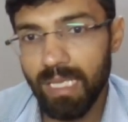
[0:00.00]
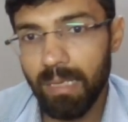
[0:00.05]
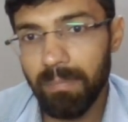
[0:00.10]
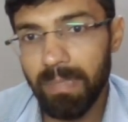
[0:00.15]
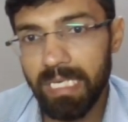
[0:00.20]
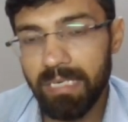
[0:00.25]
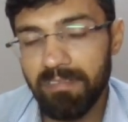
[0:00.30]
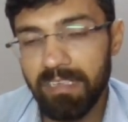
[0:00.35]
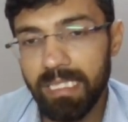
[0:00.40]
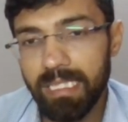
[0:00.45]

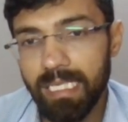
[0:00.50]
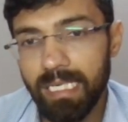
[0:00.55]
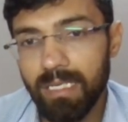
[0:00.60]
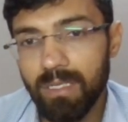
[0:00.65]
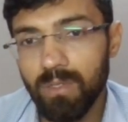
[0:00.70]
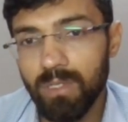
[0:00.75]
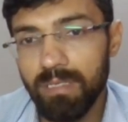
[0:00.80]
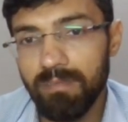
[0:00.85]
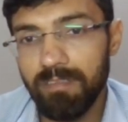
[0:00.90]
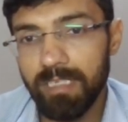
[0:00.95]
between the
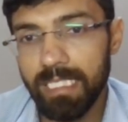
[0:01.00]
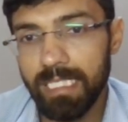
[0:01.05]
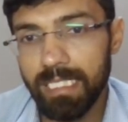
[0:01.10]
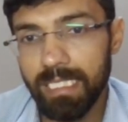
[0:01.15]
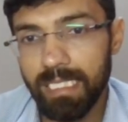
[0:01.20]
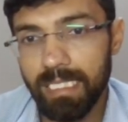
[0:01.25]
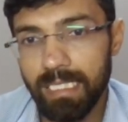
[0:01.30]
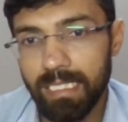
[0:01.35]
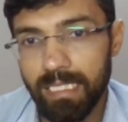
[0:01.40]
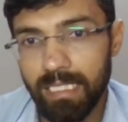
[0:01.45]

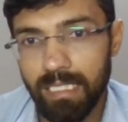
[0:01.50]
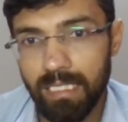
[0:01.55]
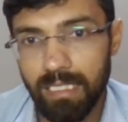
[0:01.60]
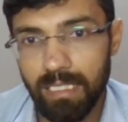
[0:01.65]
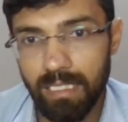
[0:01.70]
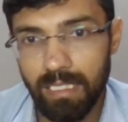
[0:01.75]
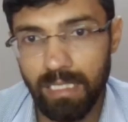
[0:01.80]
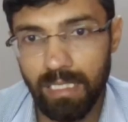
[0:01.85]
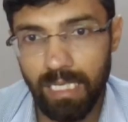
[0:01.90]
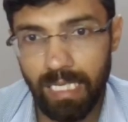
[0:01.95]
coefficient
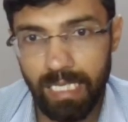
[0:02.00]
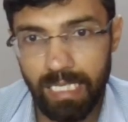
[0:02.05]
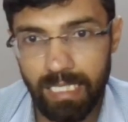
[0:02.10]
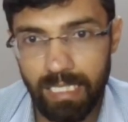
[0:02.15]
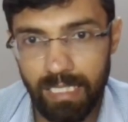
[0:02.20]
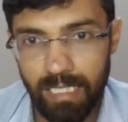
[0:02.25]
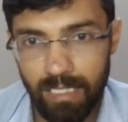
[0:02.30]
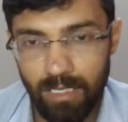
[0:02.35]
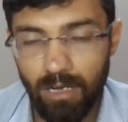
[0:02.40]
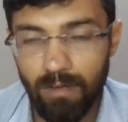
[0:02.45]

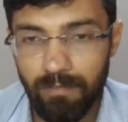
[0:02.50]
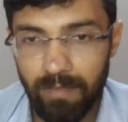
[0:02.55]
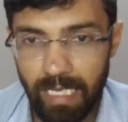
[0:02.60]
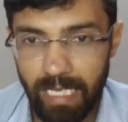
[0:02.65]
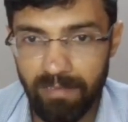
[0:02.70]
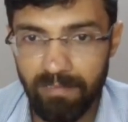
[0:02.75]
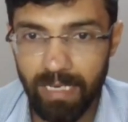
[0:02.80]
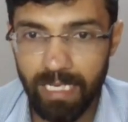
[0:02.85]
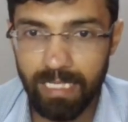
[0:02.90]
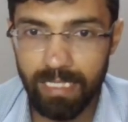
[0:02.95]
of
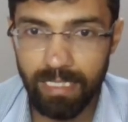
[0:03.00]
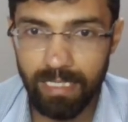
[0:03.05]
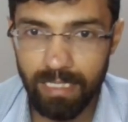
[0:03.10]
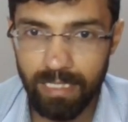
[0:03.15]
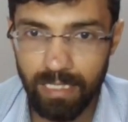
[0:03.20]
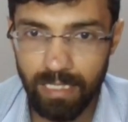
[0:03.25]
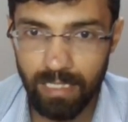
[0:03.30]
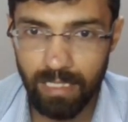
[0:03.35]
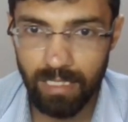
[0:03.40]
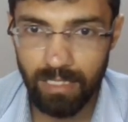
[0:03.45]
A vector
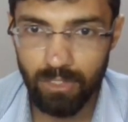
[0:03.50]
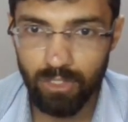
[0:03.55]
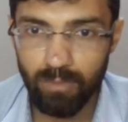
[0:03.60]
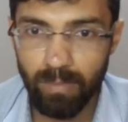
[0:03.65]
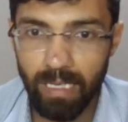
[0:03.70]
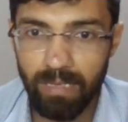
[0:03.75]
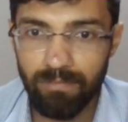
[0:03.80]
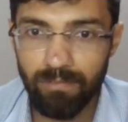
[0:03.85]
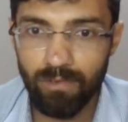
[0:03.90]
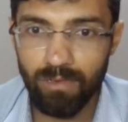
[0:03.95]
2
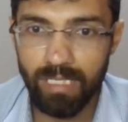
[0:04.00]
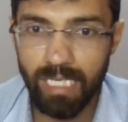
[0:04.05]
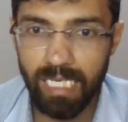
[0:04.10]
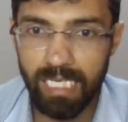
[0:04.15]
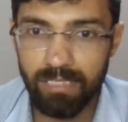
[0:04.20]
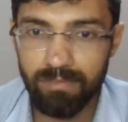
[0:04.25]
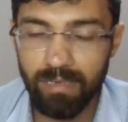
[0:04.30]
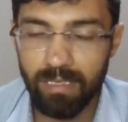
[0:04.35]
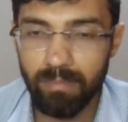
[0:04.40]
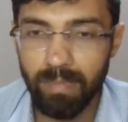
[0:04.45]
by 4, that
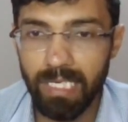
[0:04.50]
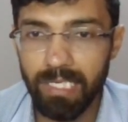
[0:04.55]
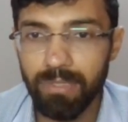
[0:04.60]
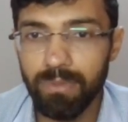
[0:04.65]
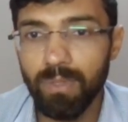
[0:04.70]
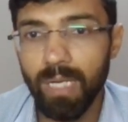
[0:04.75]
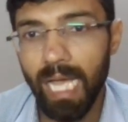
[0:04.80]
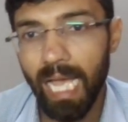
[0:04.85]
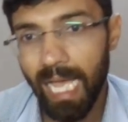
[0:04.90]
is 1 by 2,